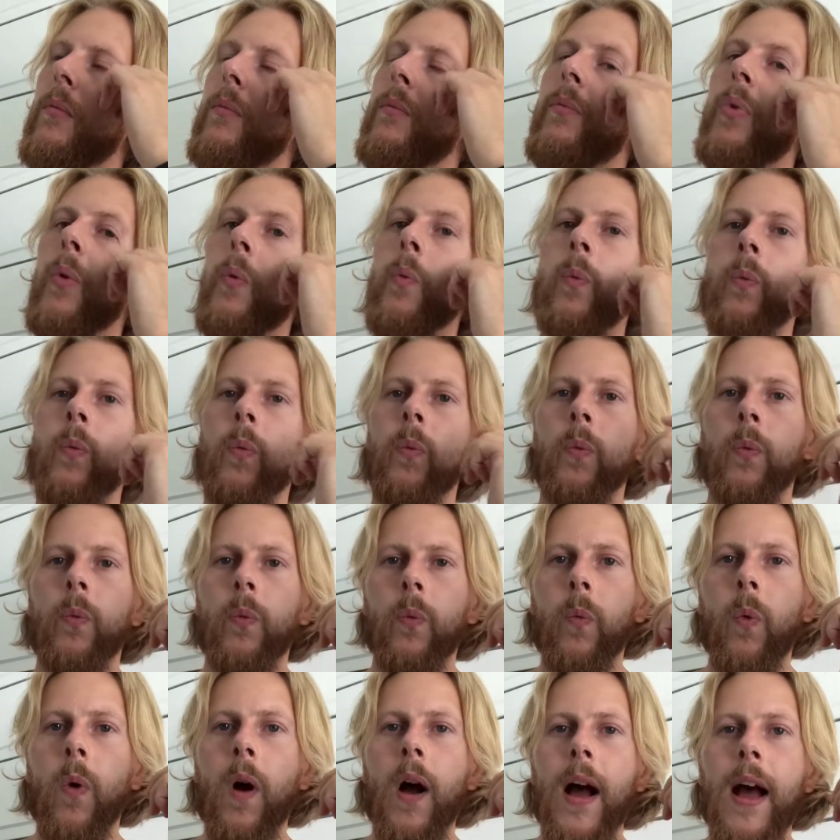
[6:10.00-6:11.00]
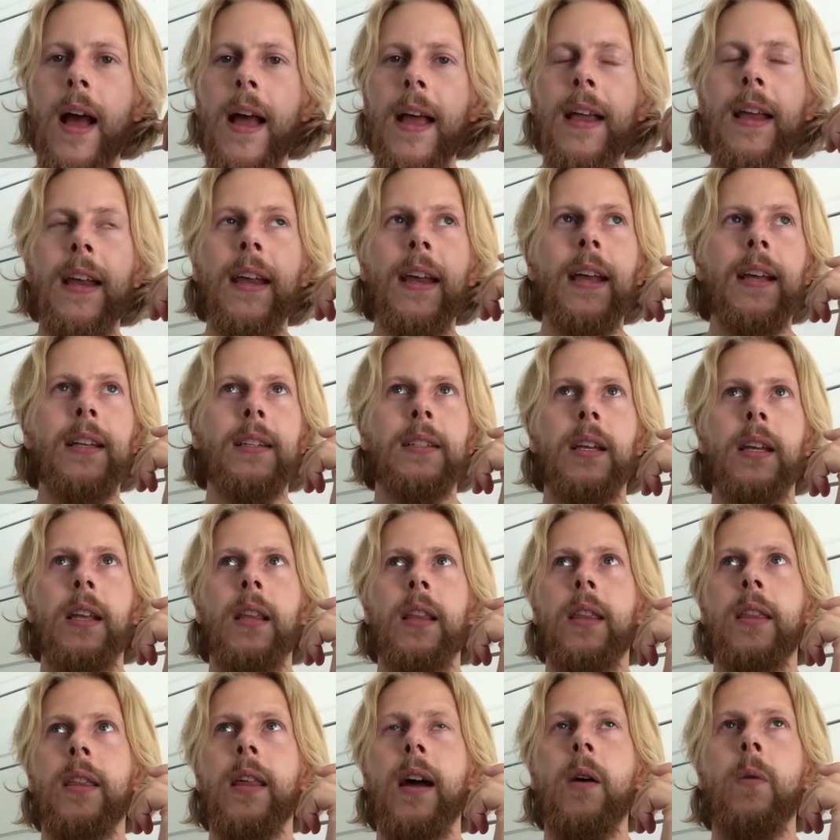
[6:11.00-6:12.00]
But why is it
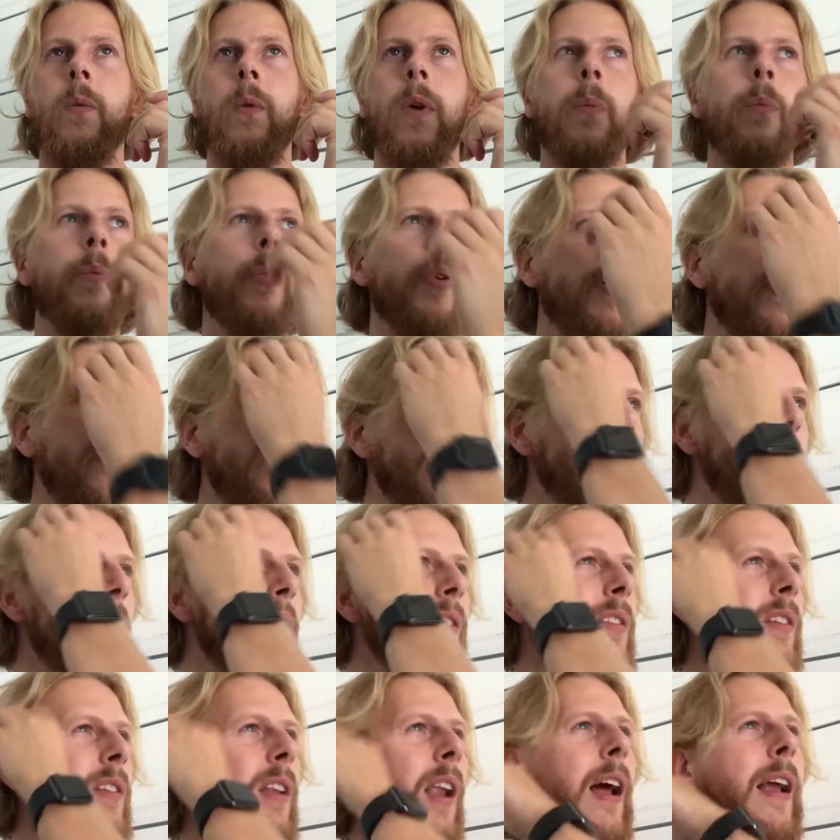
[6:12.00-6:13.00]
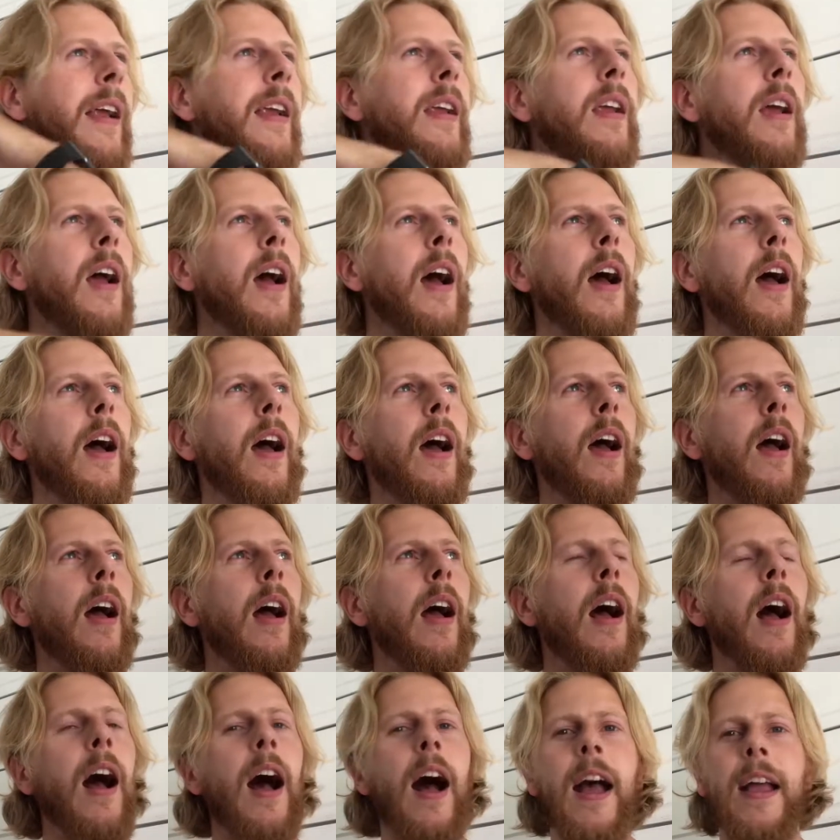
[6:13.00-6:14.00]
that we put this like
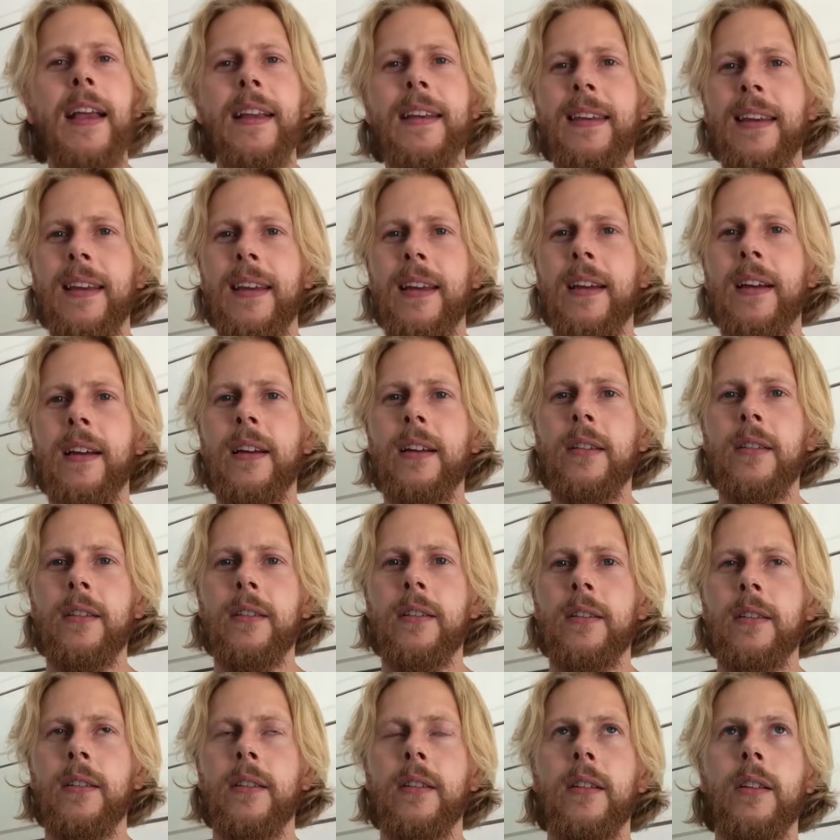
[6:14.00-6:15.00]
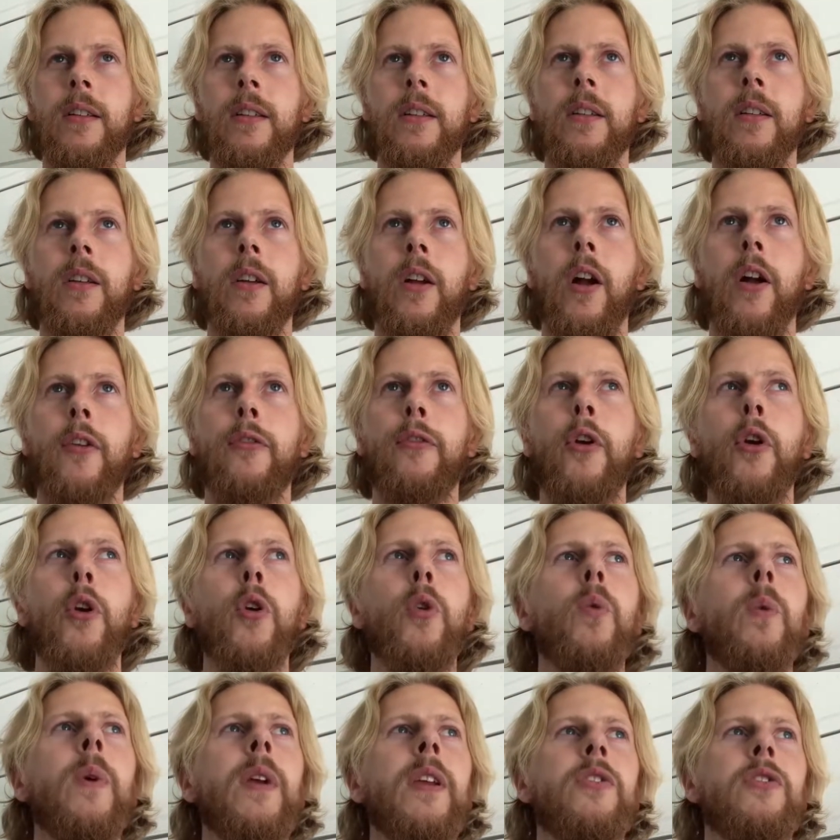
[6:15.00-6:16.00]
idea of
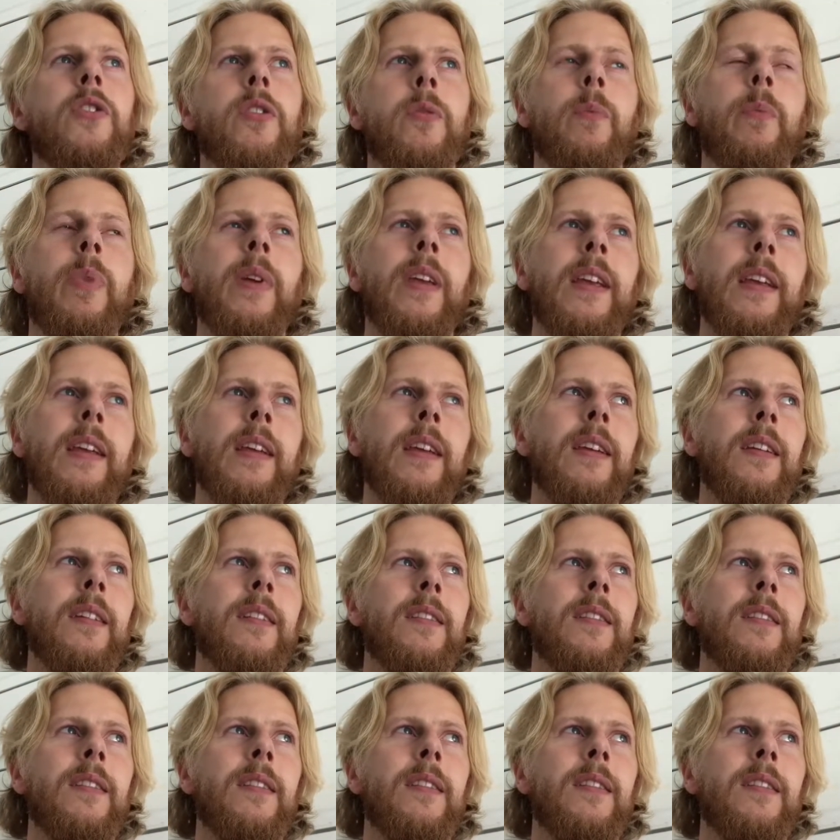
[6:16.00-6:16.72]
who we should be